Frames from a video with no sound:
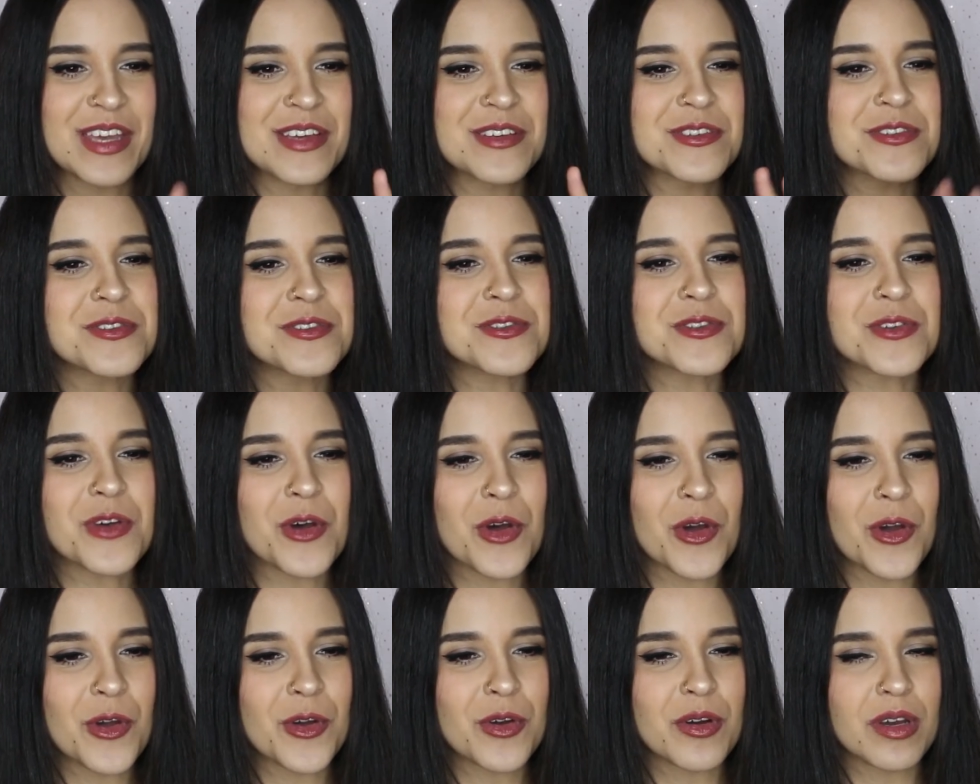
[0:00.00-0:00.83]

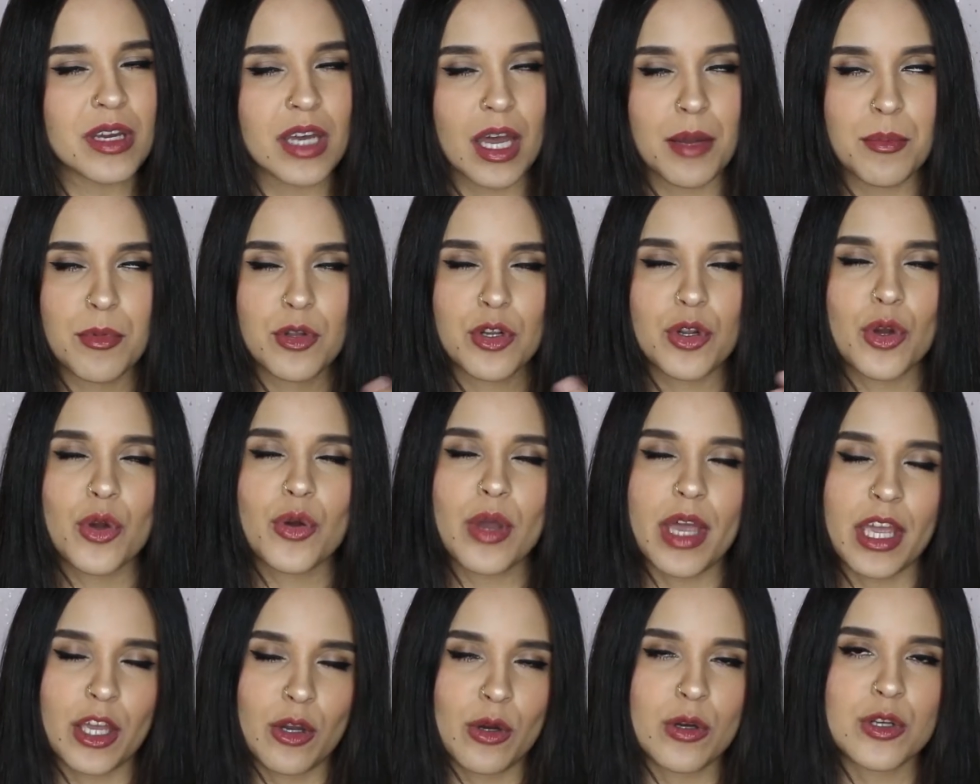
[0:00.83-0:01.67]
So I know
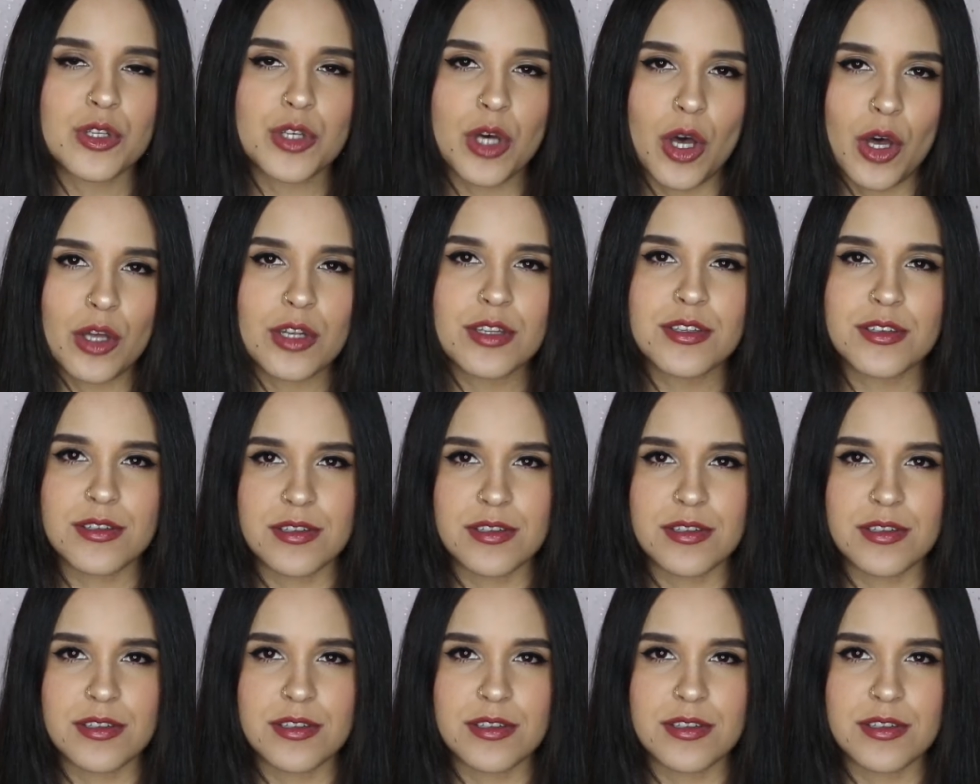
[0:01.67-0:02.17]
Echo Dot